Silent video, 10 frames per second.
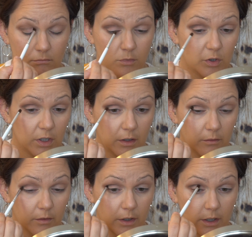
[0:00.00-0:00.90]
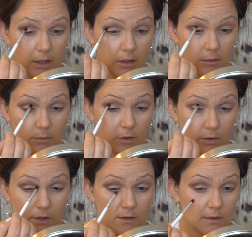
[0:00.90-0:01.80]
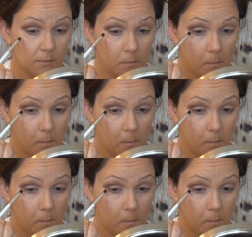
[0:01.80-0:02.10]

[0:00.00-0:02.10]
And put that right in my crease.